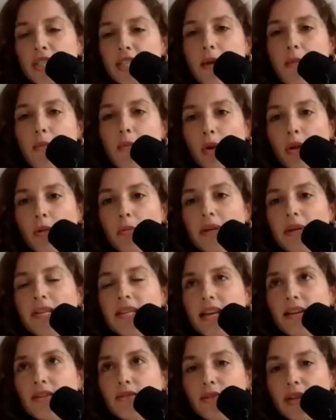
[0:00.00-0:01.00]
step will be
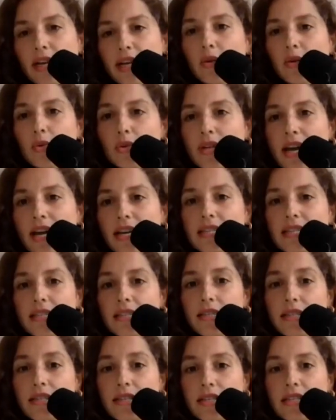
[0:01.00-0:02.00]
then recognizing
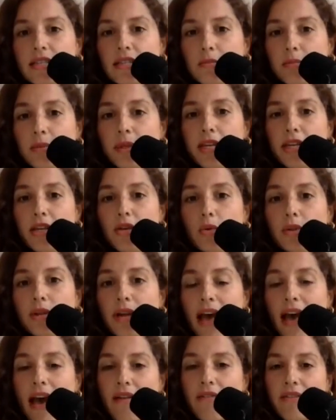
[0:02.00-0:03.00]
the discipline you're
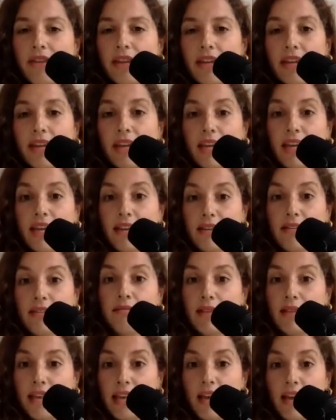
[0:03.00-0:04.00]
having in
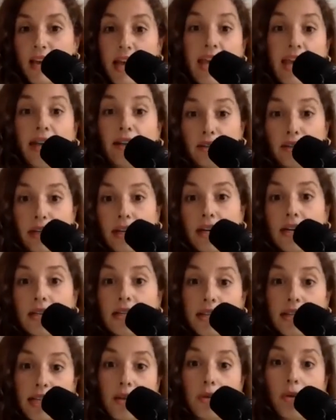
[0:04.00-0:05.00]

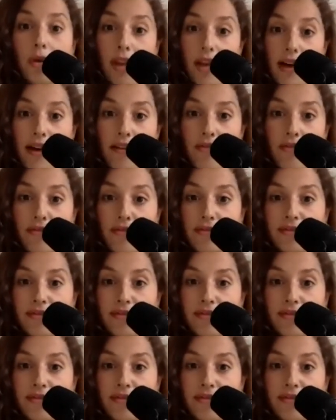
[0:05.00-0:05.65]
areas in your life.